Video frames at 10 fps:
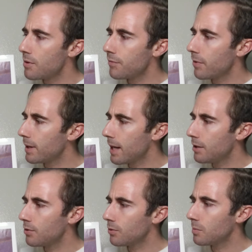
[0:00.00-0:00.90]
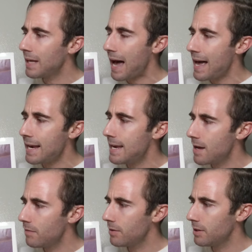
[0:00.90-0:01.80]
friend had told me I'd
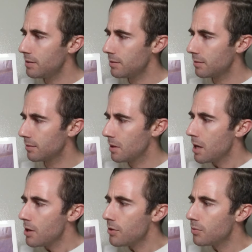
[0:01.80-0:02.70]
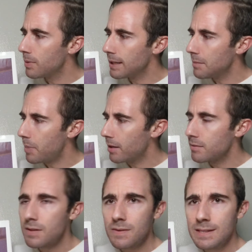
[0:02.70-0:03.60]
never hear. The ringing
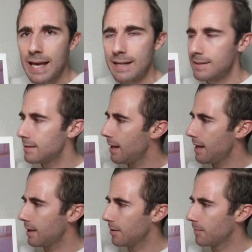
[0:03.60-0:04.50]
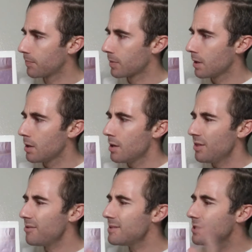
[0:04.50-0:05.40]
bells of Santa's sleigh.
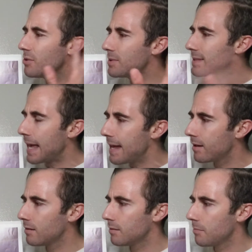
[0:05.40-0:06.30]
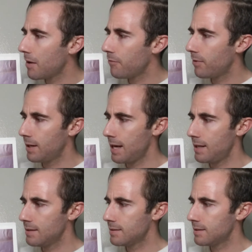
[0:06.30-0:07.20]
There is no Santa, my friend had
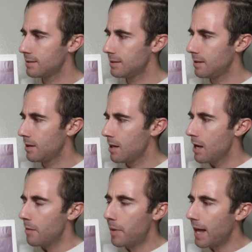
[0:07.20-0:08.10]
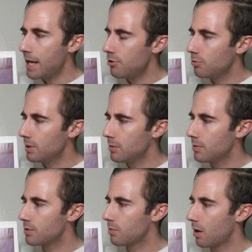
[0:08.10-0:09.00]
insisted, but I knew he
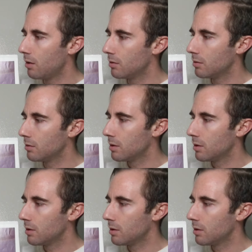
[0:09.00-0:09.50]
was wrong.